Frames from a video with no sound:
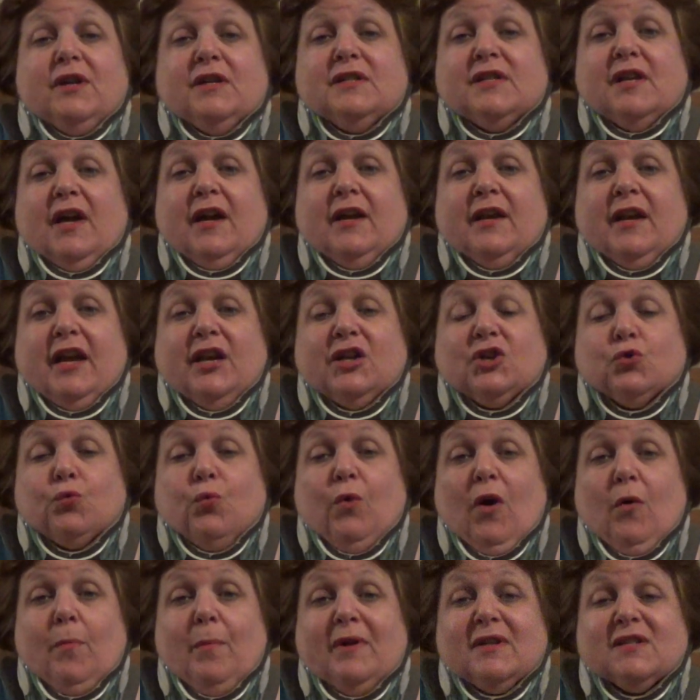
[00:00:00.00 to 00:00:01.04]
have done a
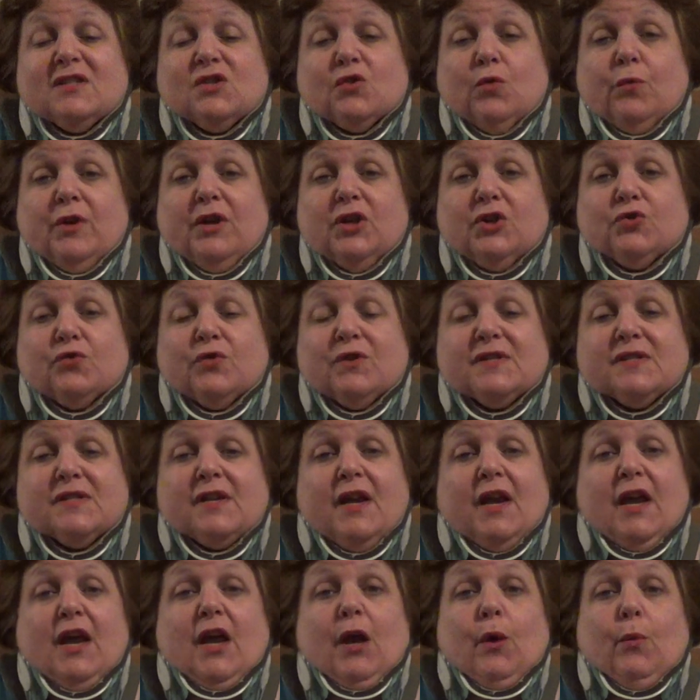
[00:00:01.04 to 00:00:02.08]
12 months no
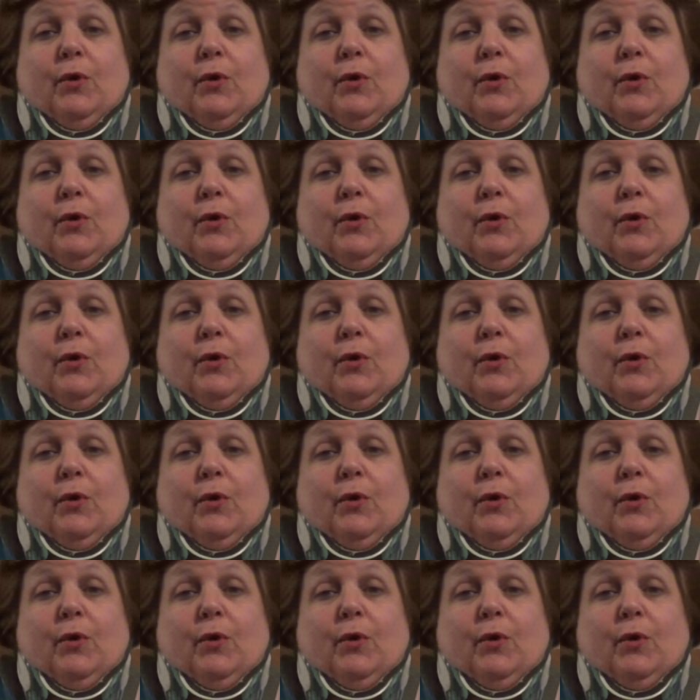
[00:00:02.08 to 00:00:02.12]
interest,